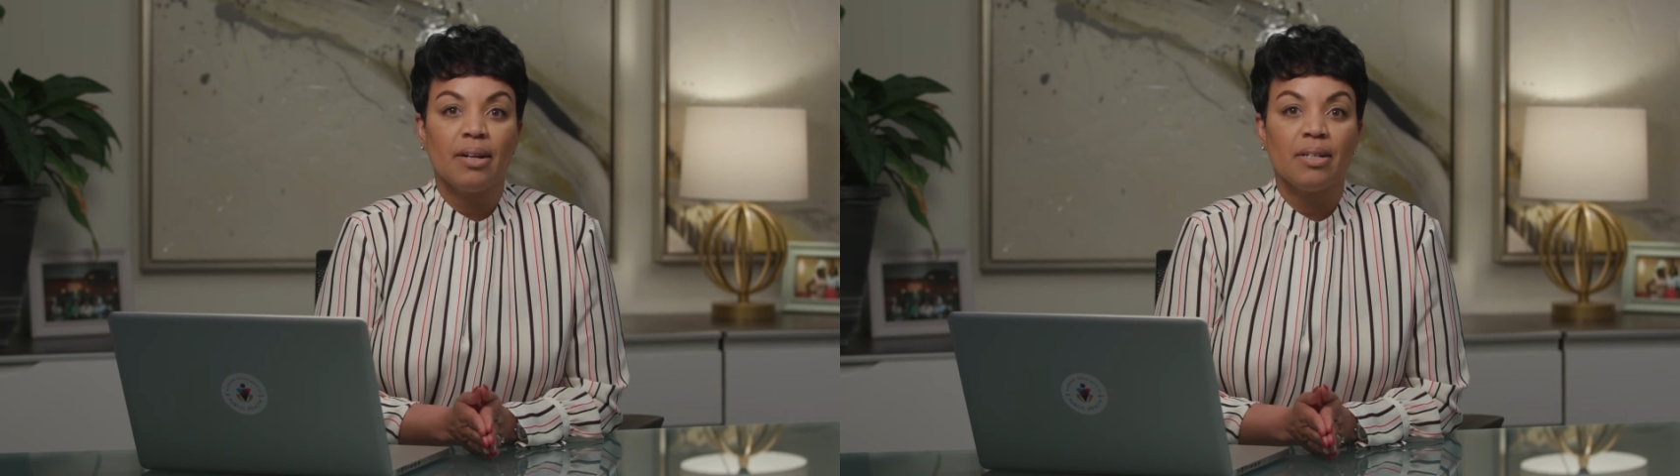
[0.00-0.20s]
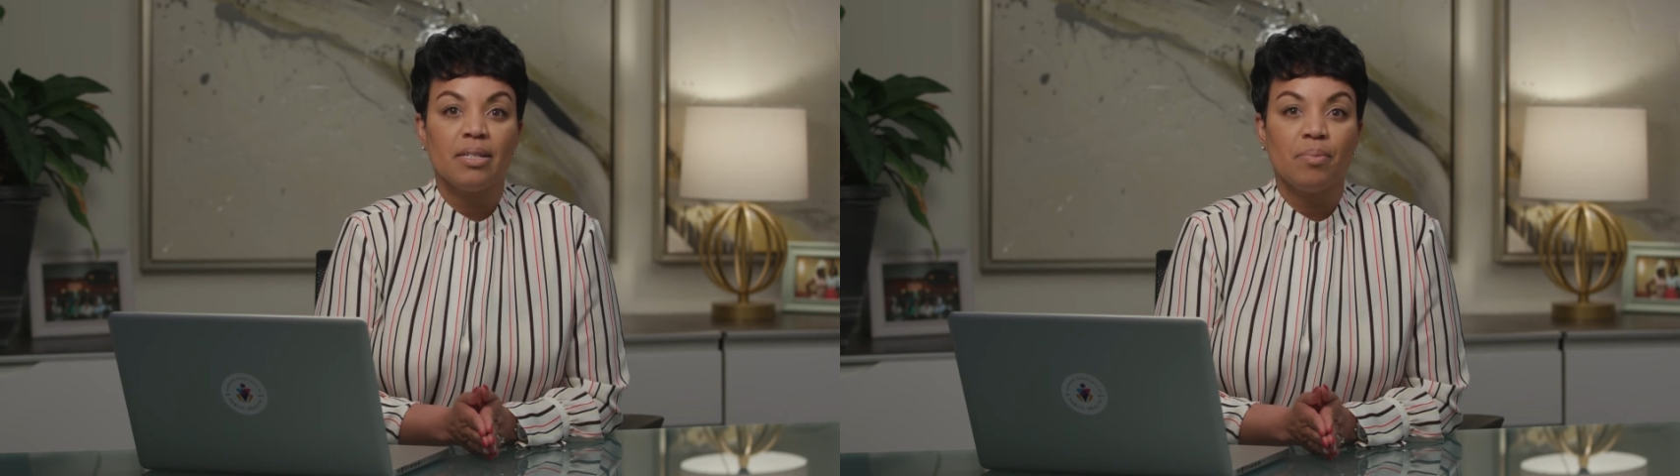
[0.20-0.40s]

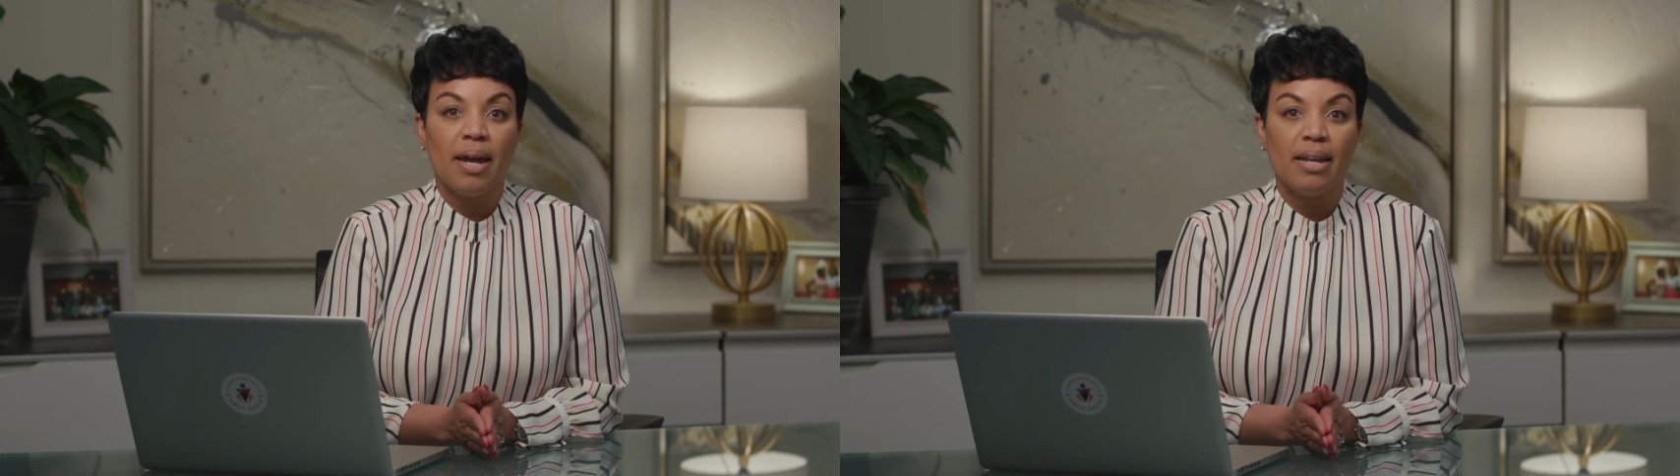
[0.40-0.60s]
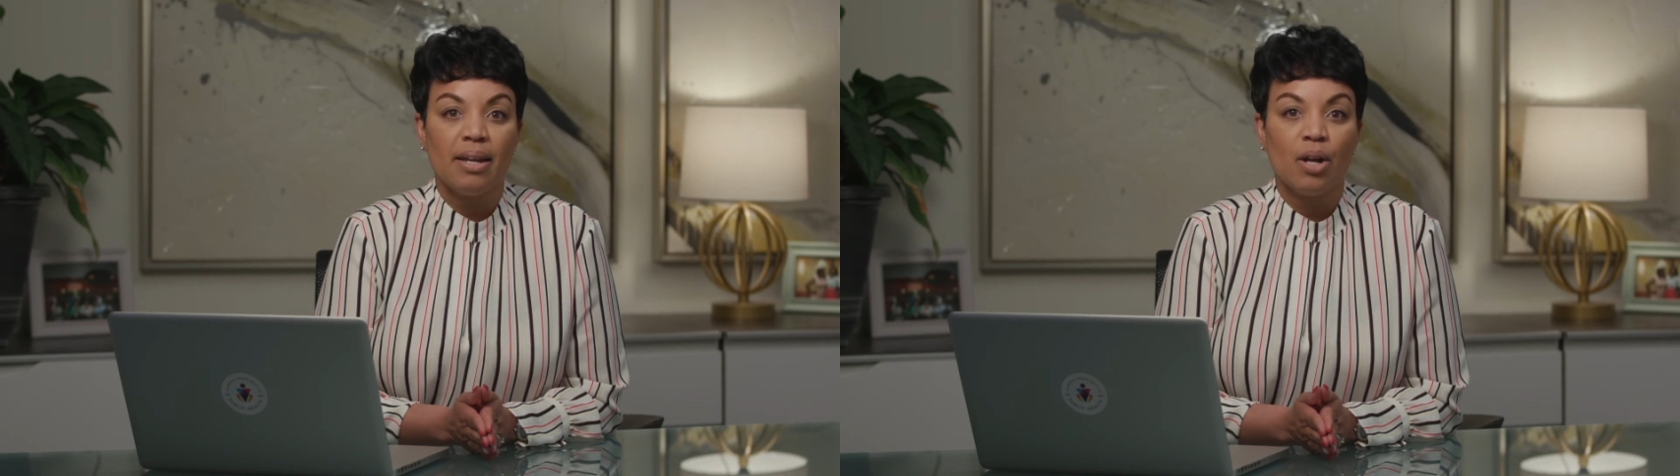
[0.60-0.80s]
are
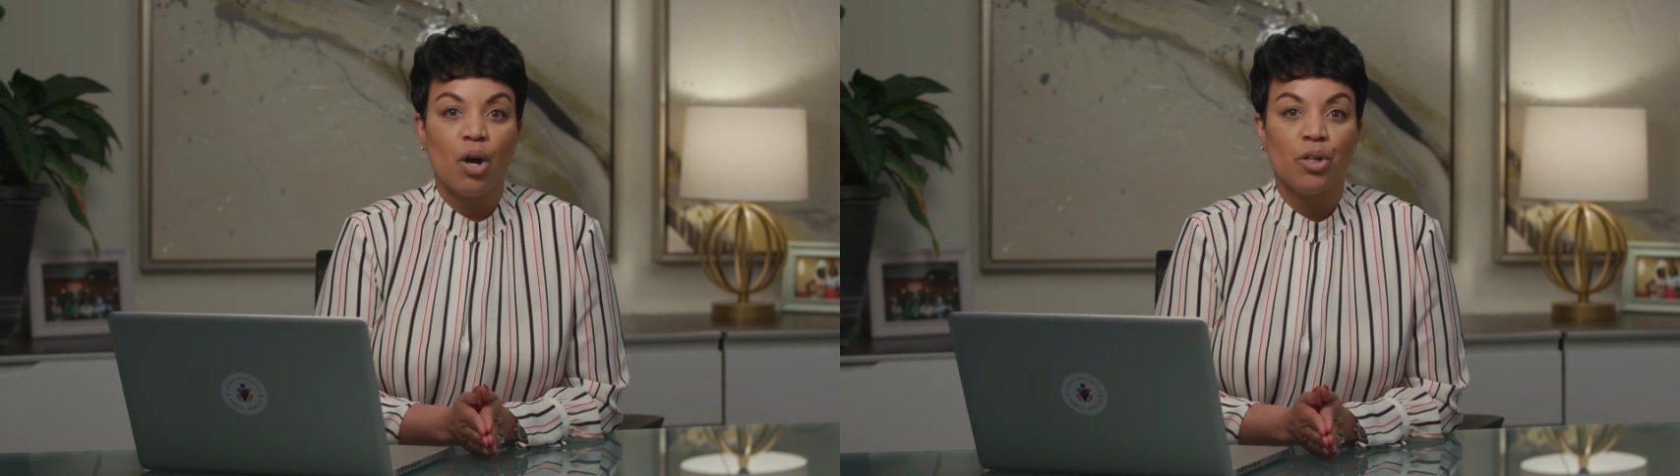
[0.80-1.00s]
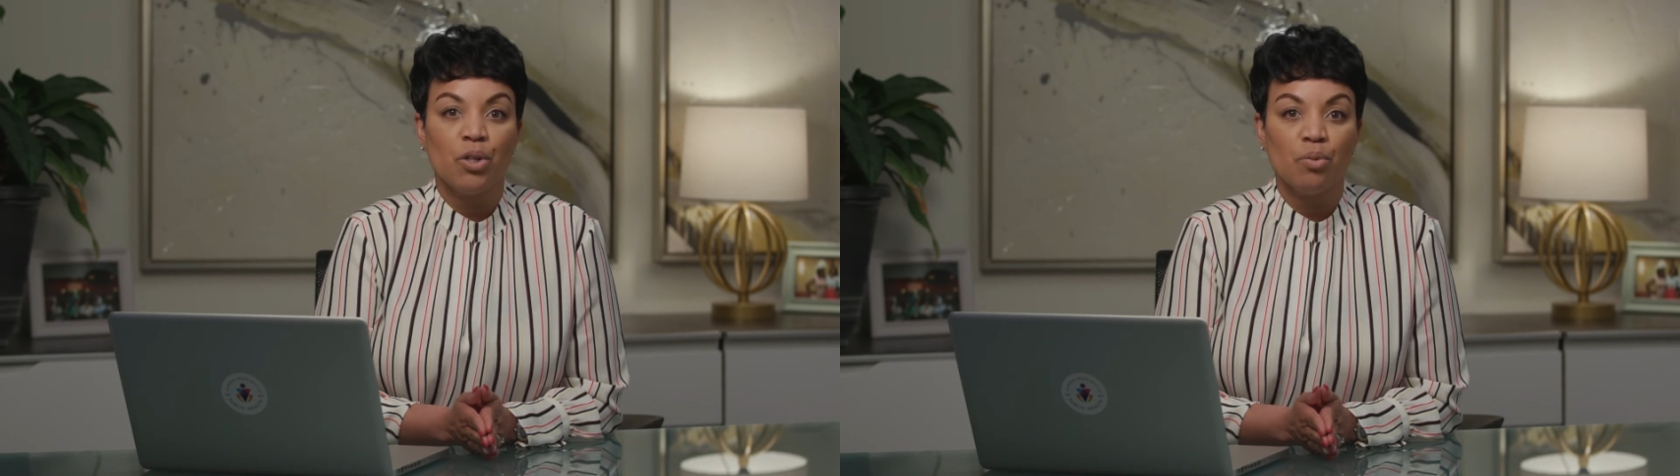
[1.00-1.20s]
dependent
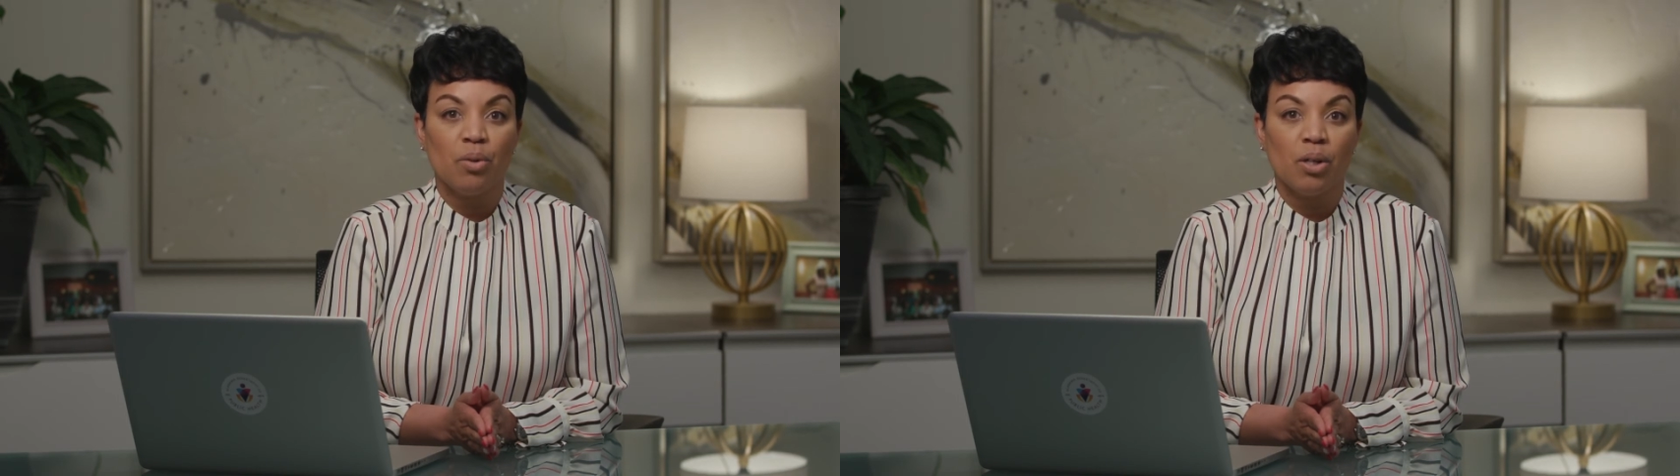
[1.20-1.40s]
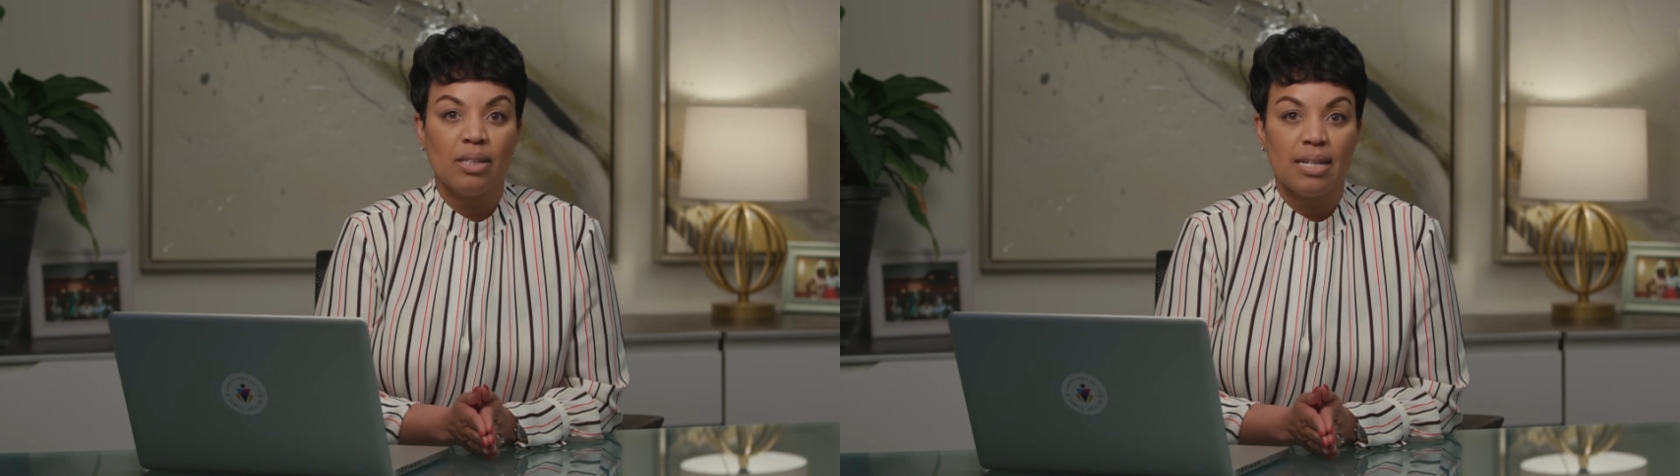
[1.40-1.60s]
on your
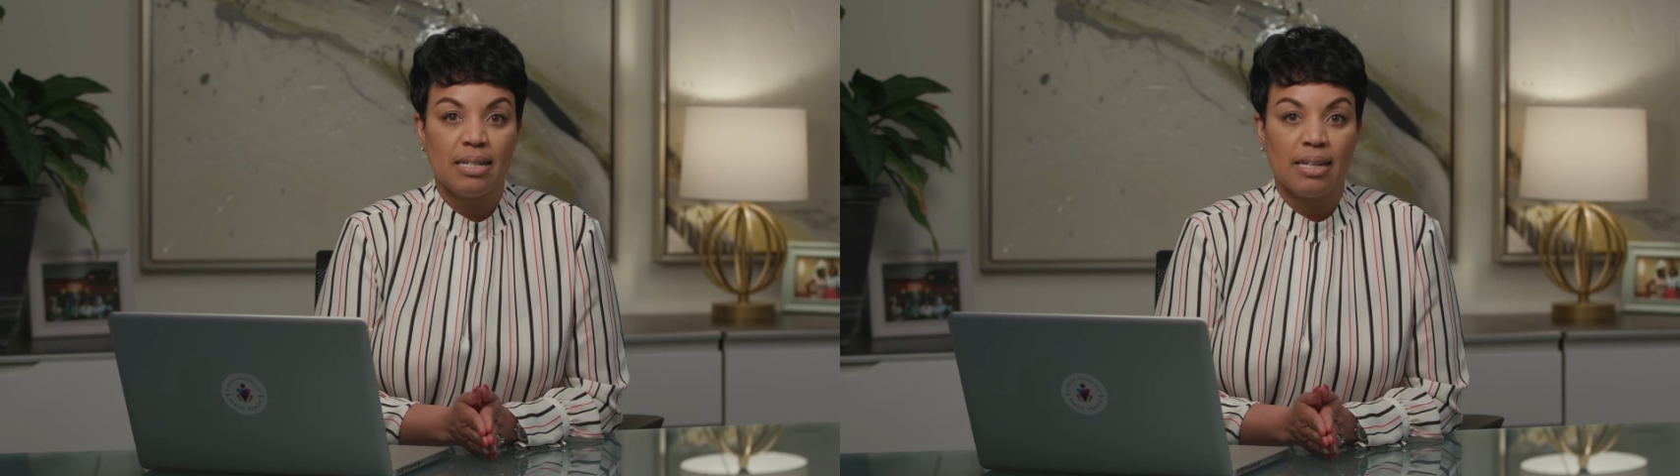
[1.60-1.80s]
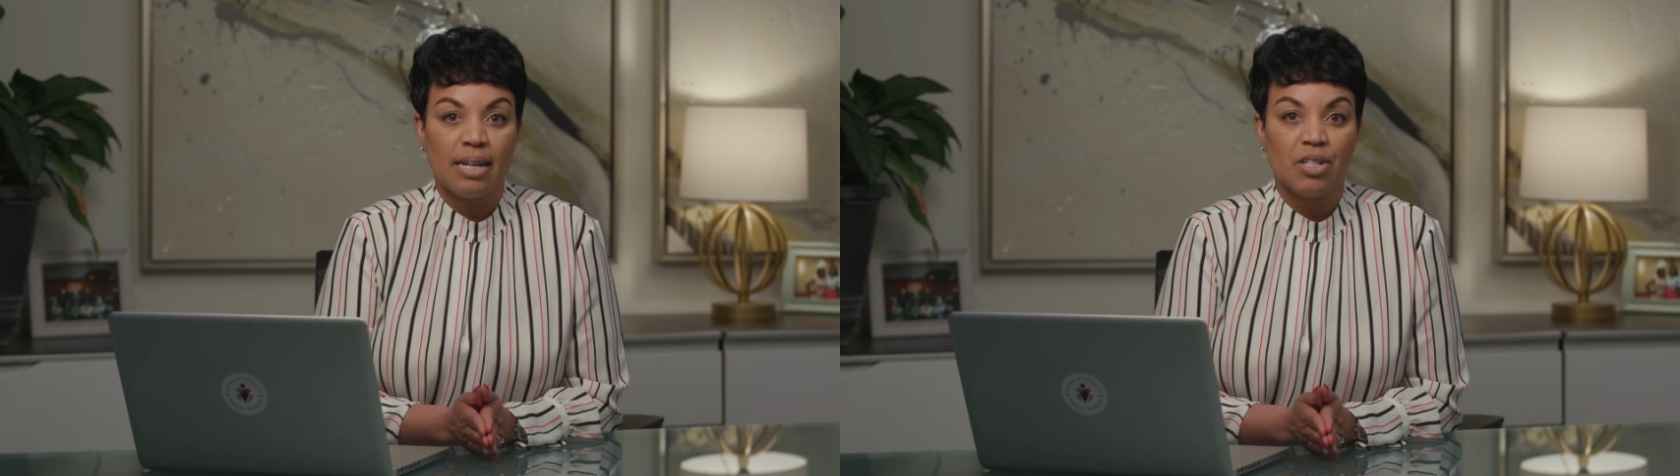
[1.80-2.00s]
role
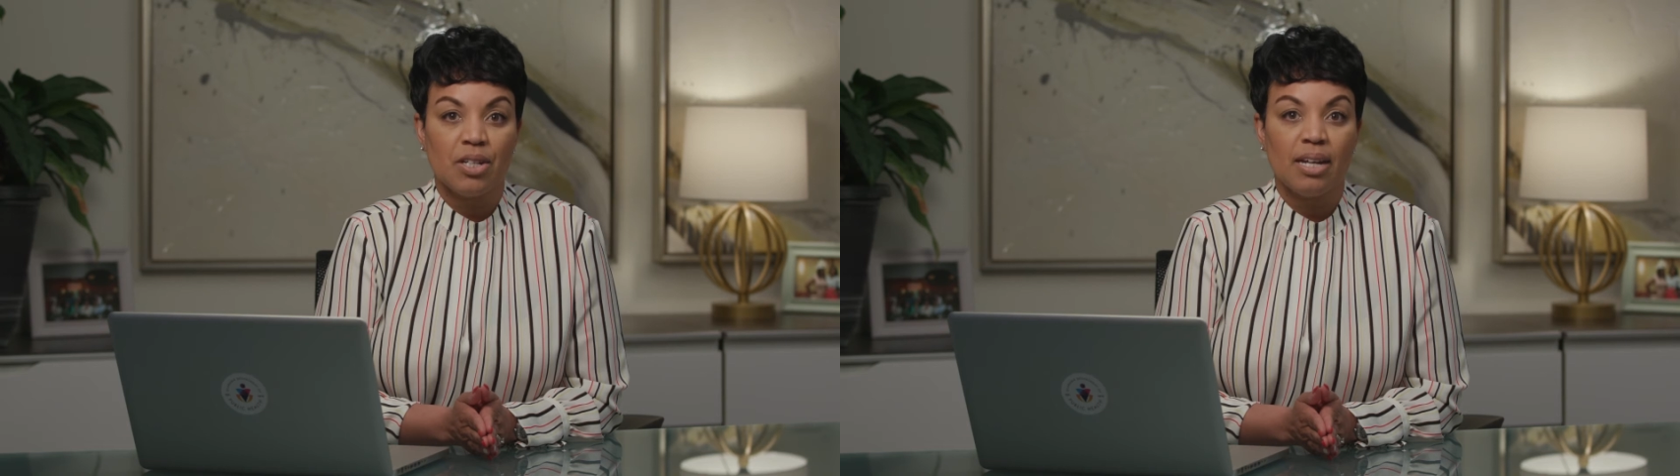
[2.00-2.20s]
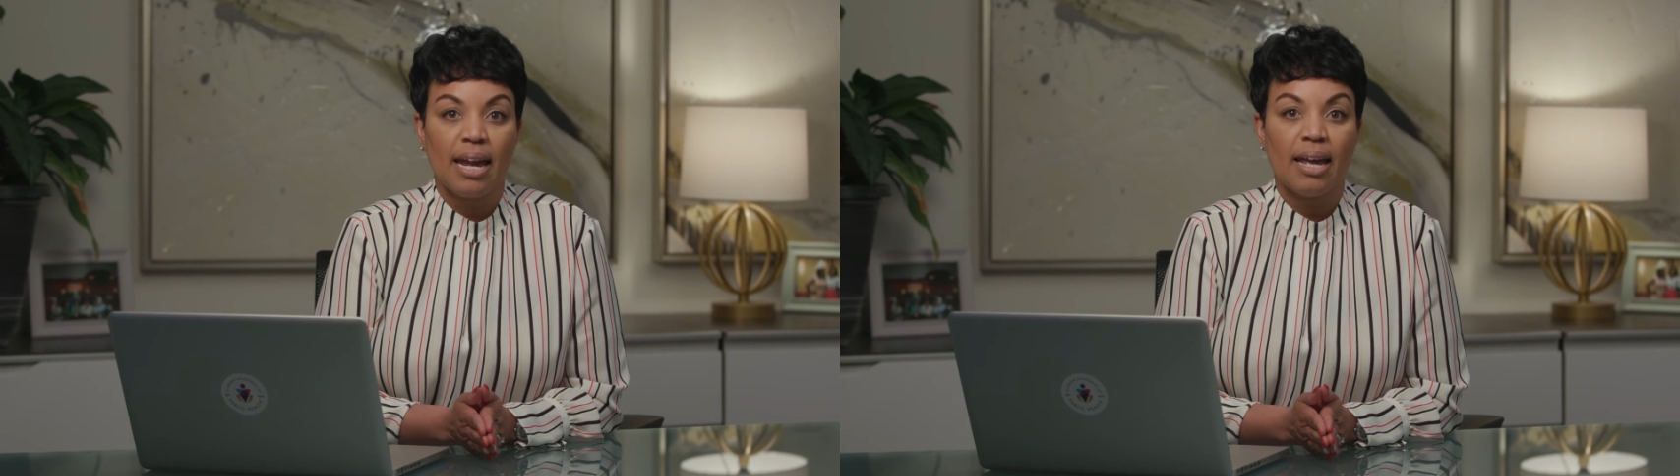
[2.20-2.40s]
designation